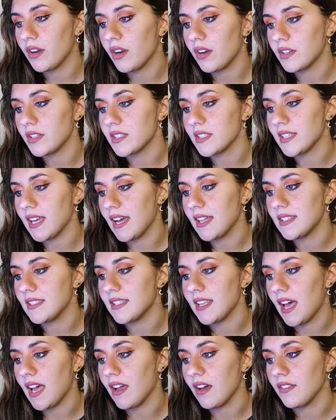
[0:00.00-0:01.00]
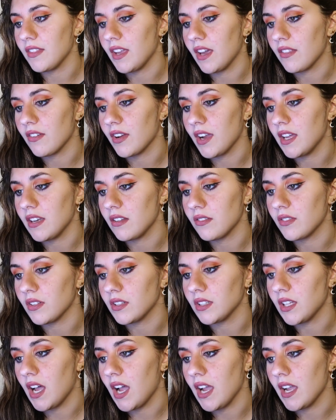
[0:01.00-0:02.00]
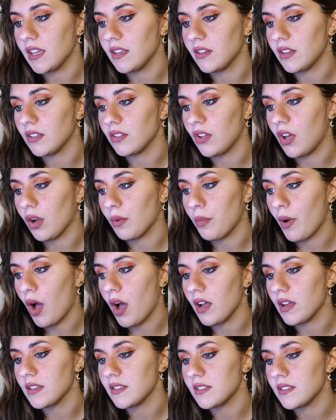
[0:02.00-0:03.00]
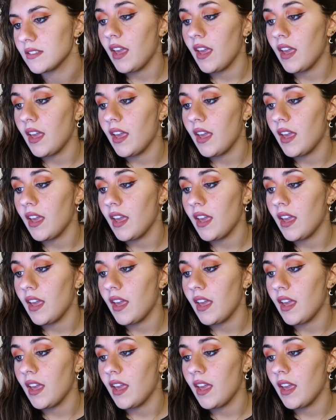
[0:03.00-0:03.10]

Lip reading: heard a sad sigh on the other end of the line and a long pause.